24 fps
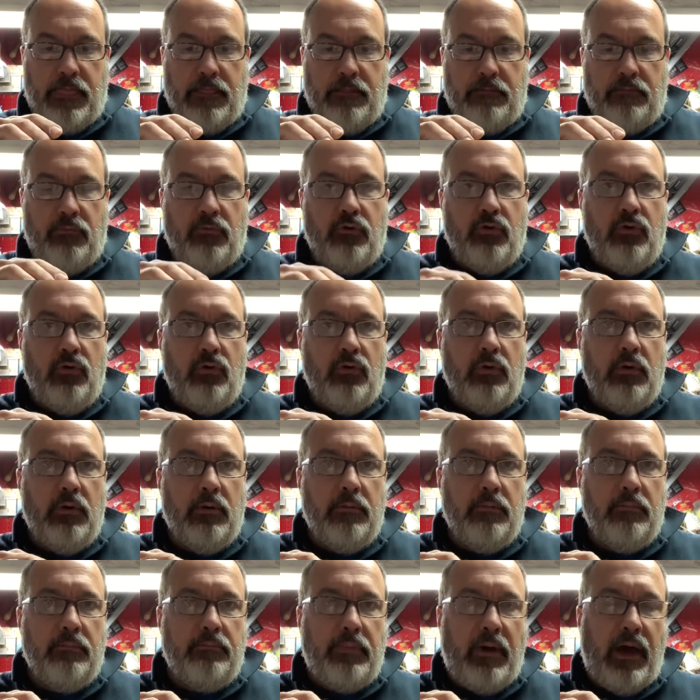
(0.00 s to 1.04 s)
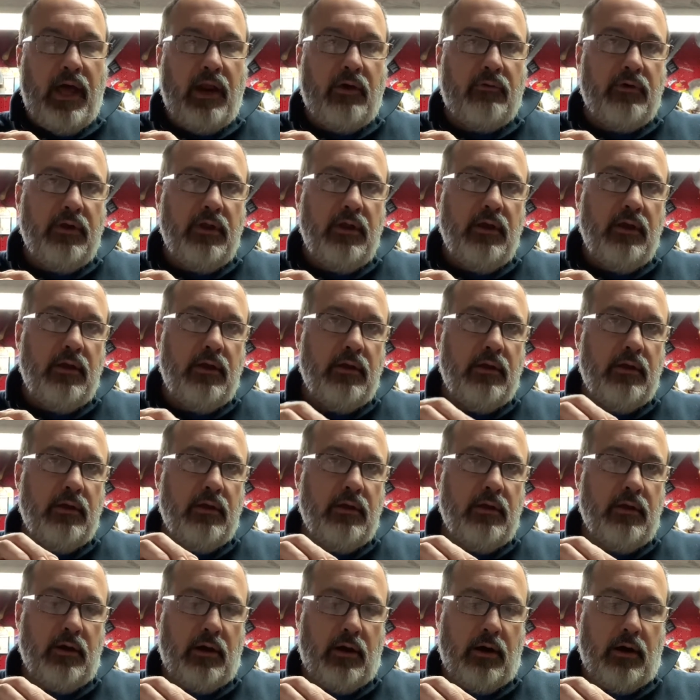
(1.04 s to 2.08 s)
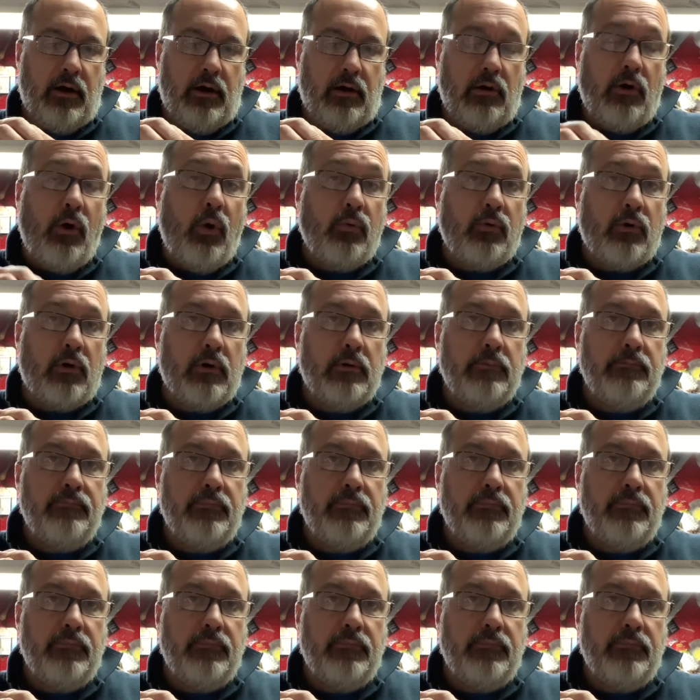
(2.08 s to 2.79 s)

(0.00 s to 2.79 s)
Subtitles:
new battery holder